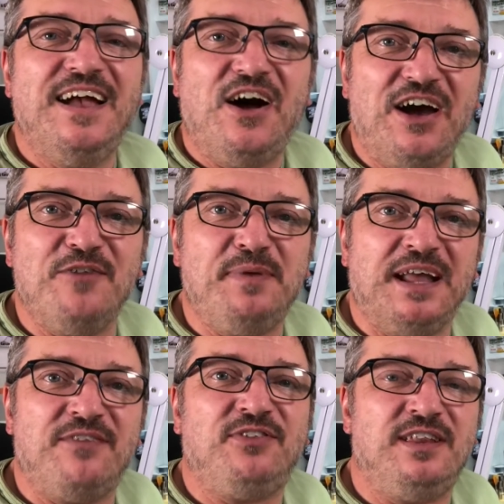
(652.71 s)
I've been
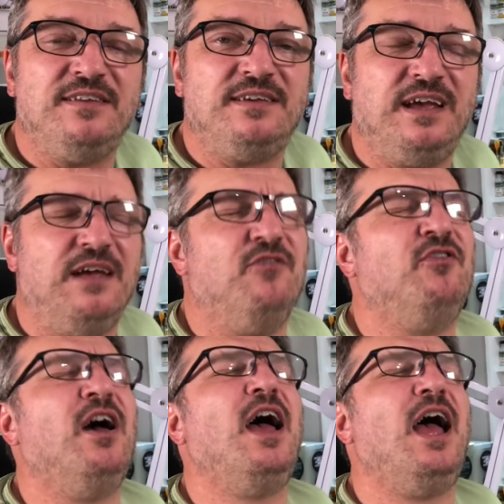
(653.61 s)
after this kit
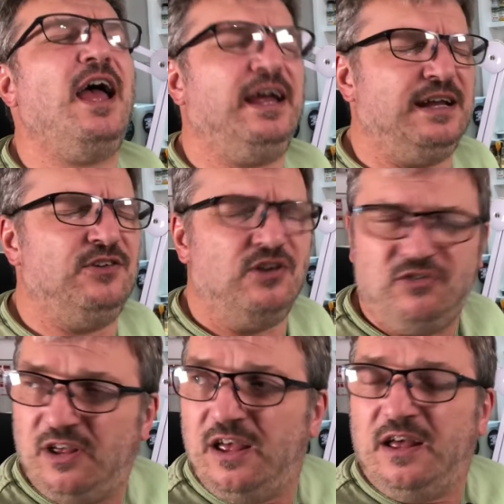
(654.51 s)
for
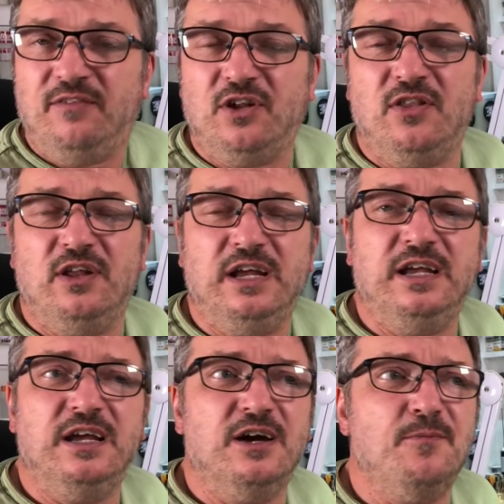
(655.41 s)
ages. I've done
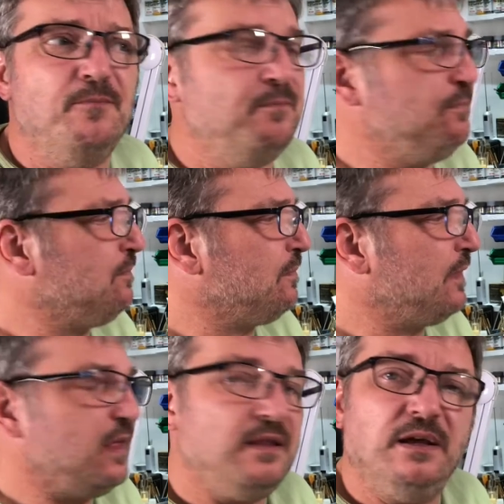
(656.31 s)
the
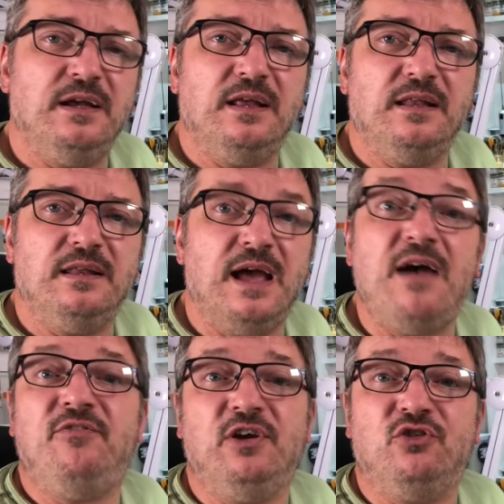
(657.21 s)

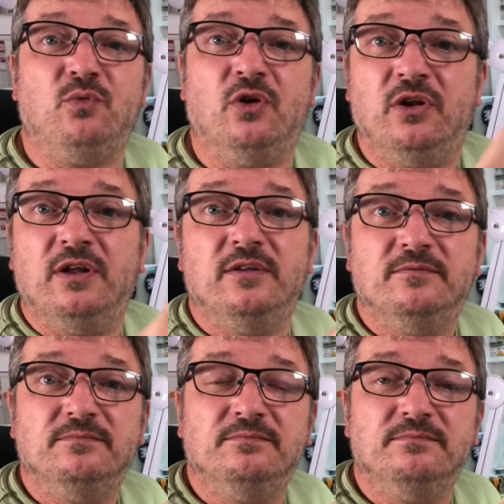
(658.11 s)
Airfix one,
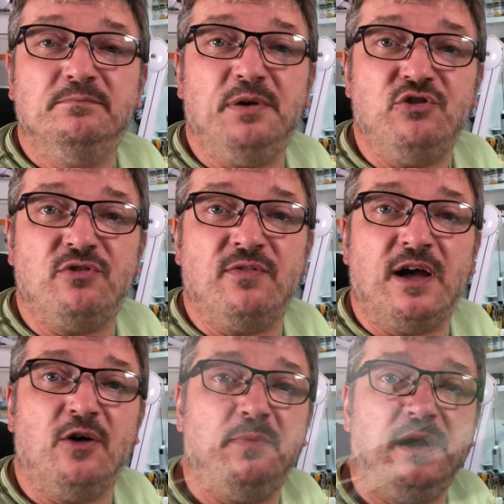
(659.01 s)
picture of
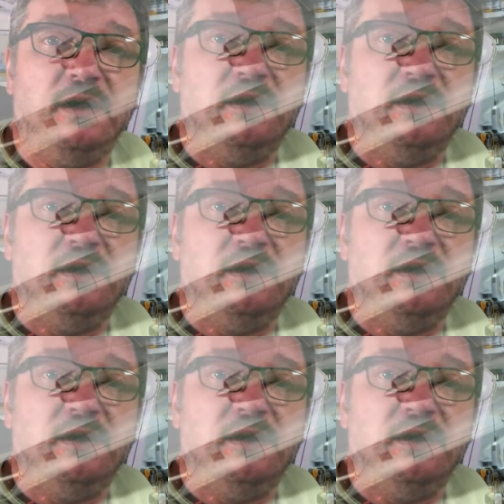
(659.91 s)
that up here.